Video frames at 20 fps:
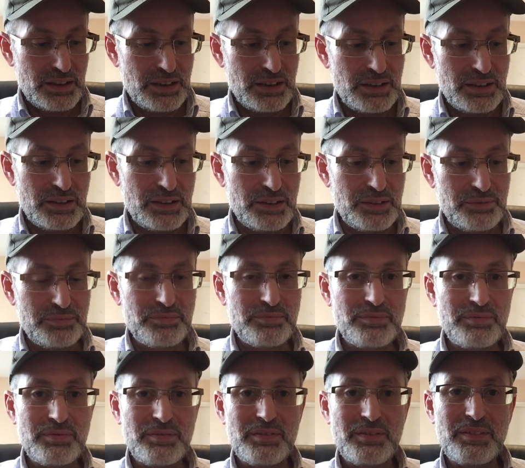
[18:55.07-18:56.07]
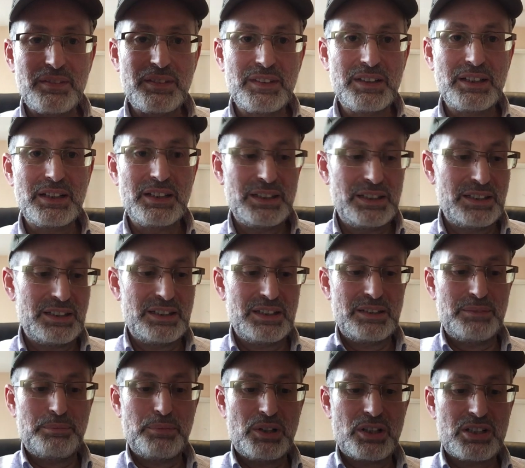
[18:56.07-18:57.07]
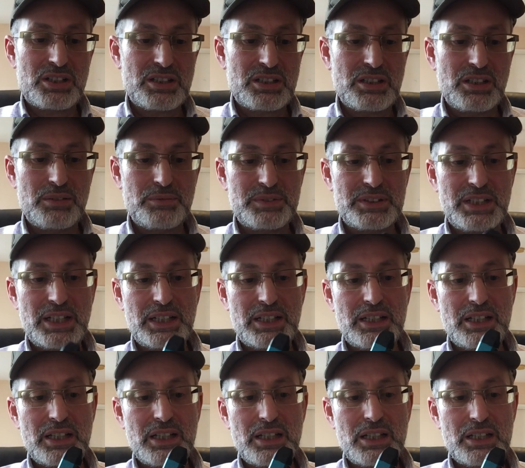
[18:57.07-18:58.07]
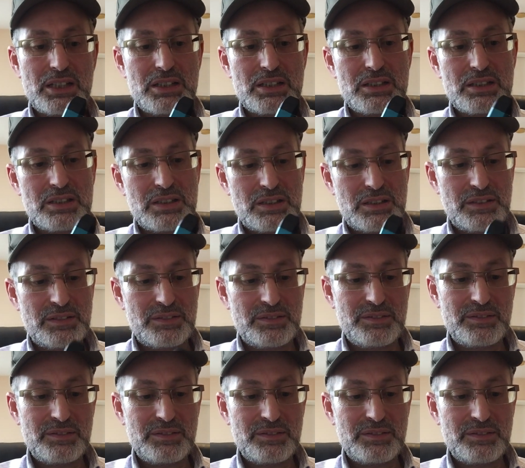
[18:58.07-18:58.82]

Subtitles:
The box comes like this.